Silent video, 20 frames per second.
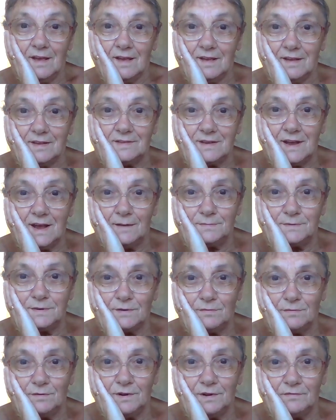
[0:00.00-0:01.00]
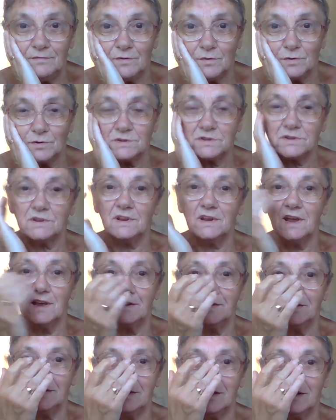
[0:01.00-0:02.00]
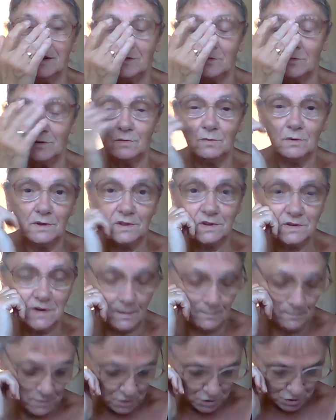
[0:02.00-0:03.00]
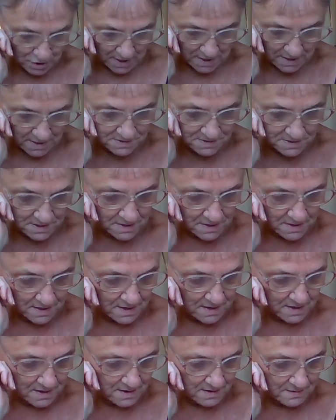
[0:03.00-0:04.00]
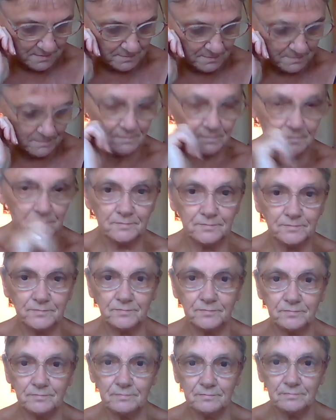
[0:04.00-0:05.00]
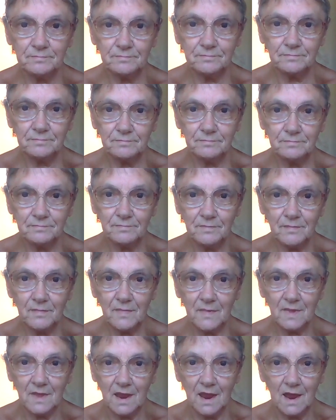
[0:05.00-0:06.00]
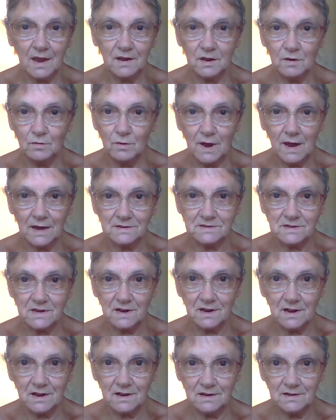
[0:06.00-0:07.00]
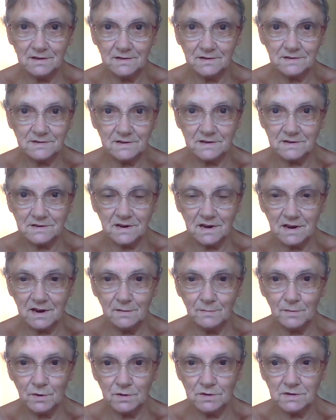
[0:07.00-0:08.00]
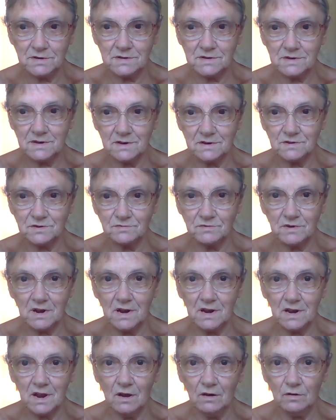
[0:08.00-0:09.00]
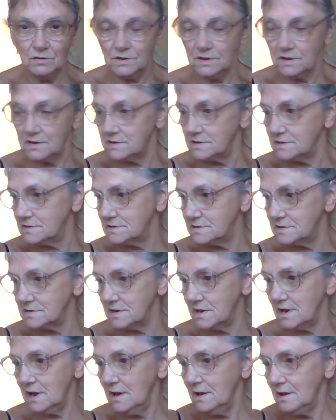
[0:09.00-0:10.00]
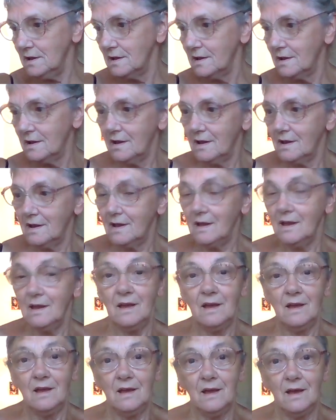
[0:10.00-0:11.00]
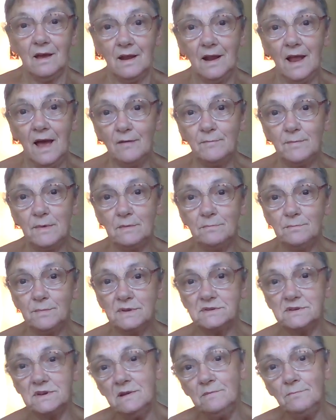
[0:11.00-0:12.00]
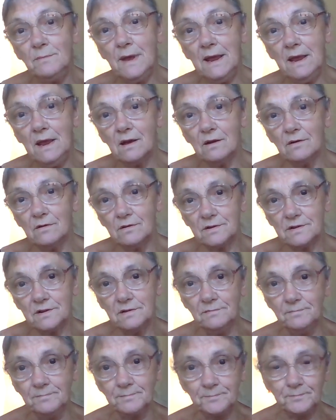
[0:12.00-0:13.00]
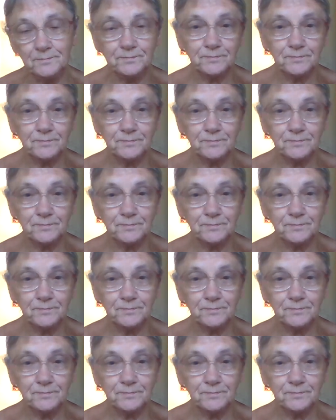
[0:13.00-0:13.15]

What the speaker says: It's absolutely roasting here today. I don't know what the temperature is in near Newcastle today, but it's really hot today. And I've been busy in my garden,